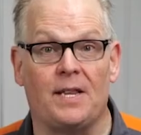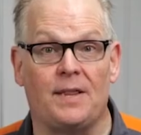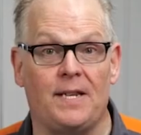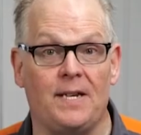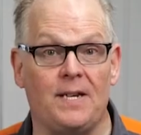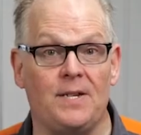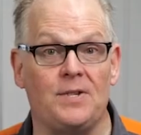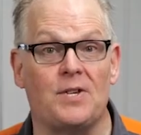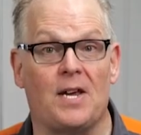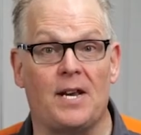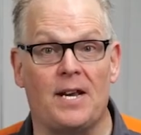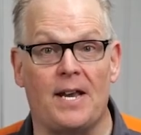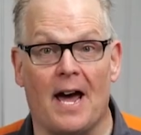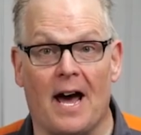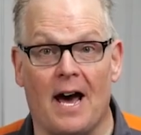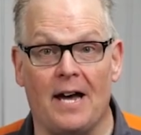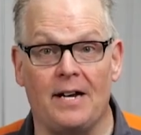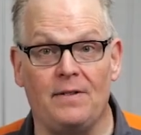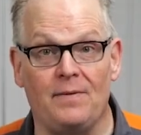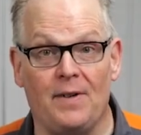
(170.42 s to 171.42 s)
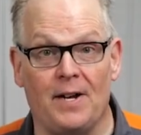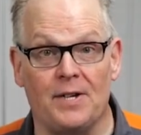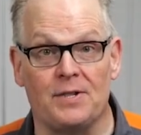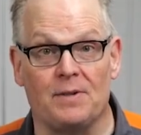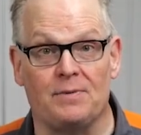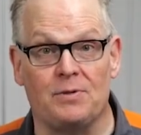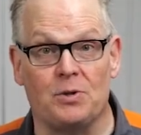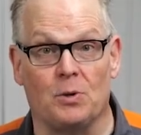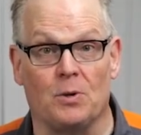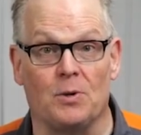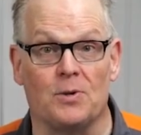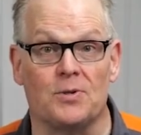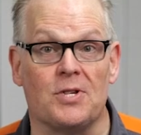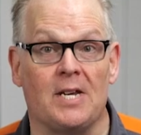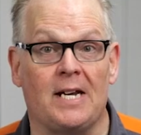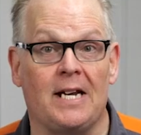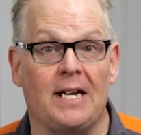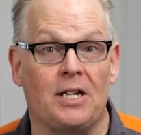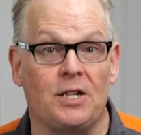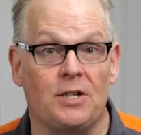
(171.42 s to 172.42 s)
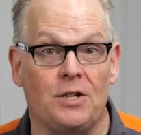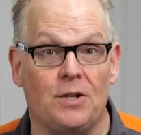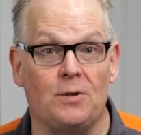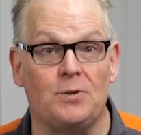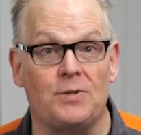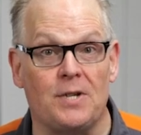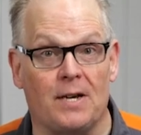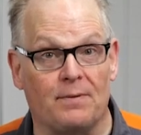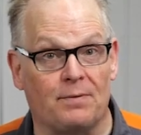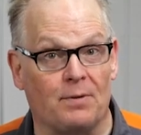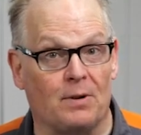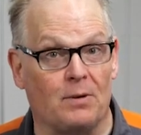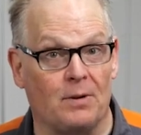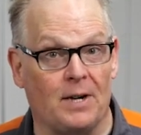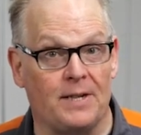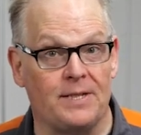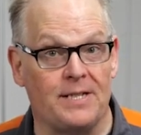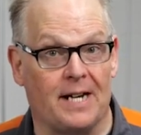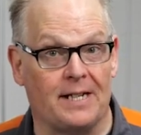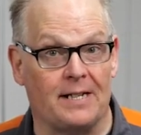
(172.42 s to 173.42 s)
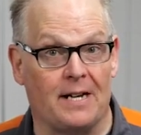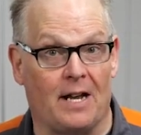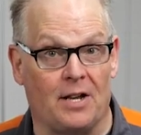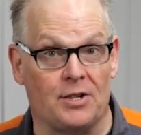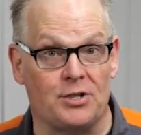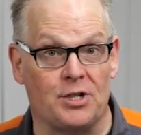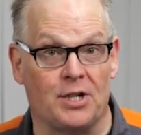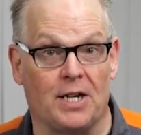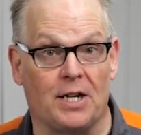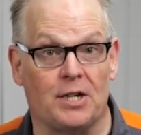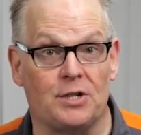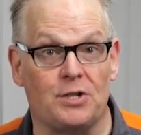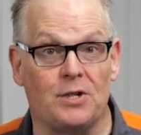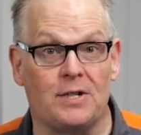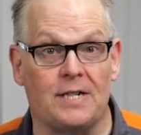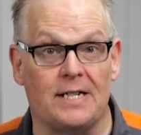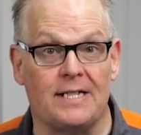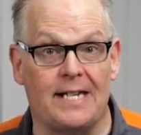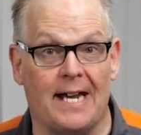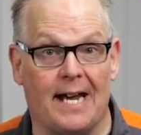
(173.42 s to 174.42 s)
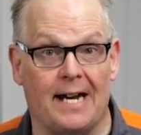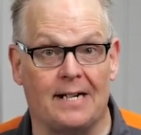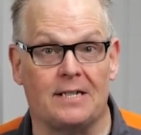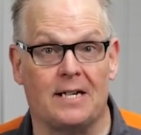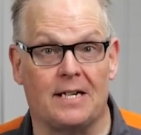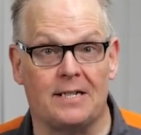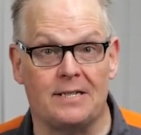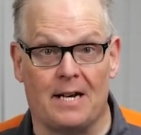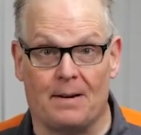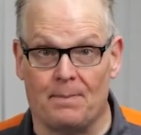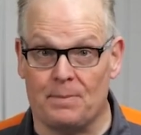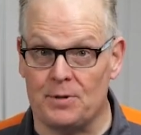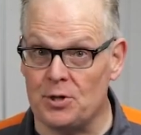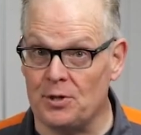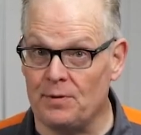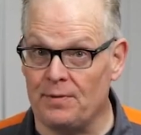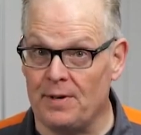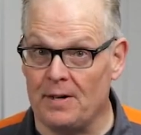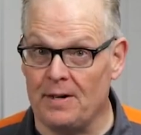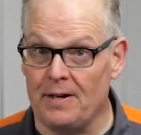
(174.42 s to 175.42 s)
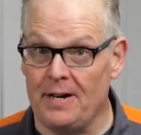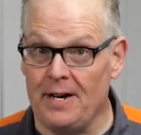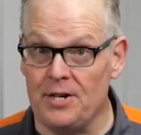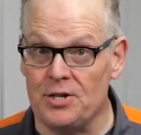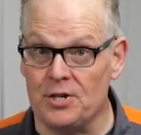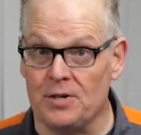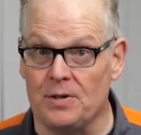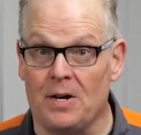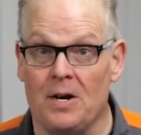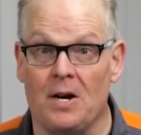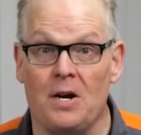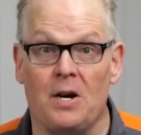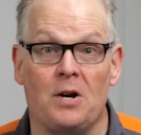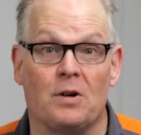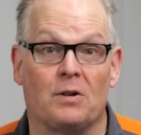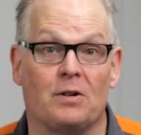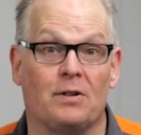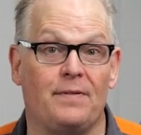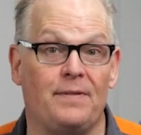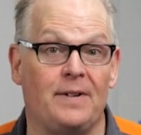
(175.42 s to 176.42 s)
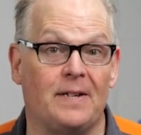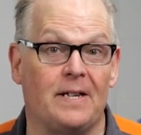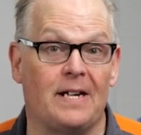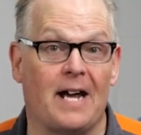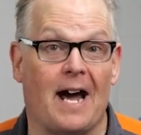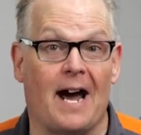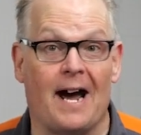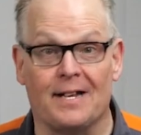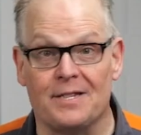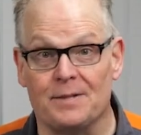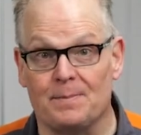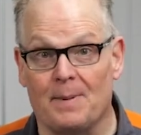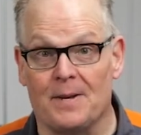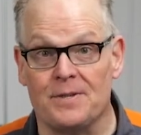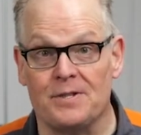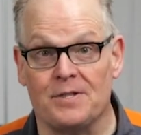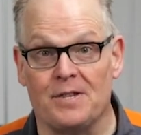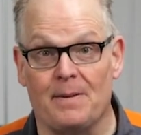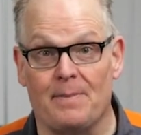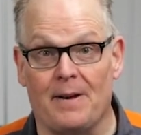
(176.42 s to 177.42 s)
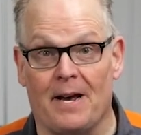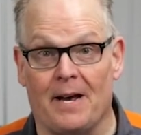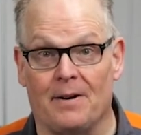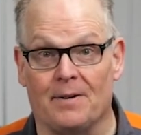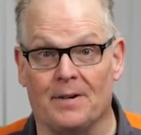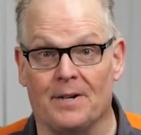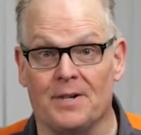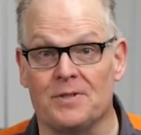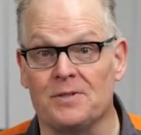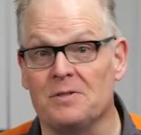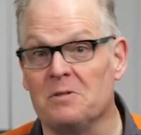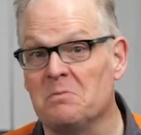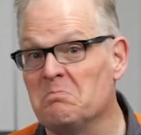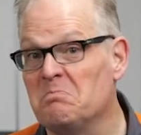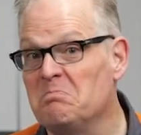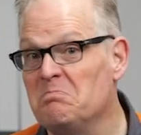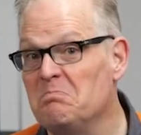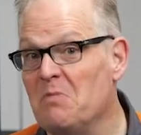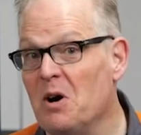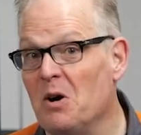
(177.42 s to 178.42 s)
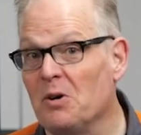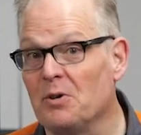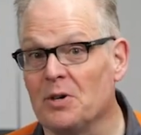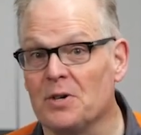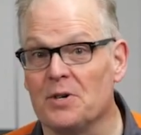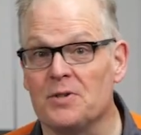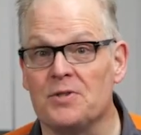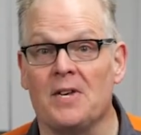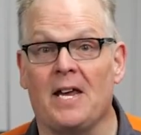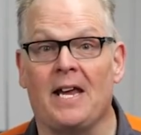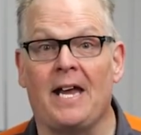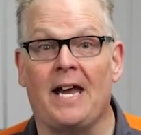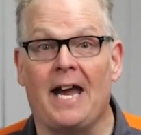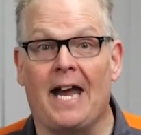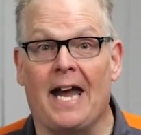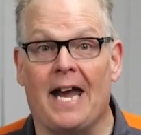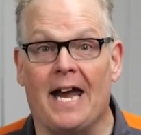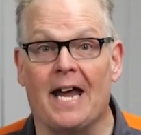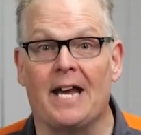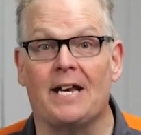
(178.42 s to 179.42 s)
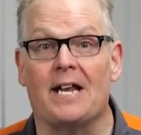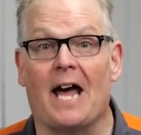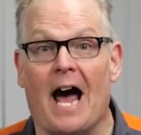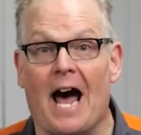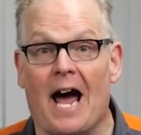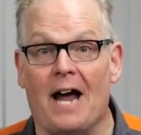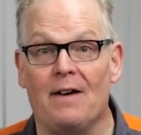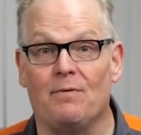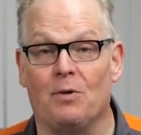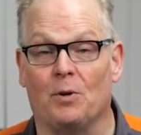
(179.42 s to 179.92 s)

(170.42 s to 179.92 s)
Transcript: These non-invasive tools use infrared technology to detect temperature variation, revealing hotspots in the batteries, motors, and high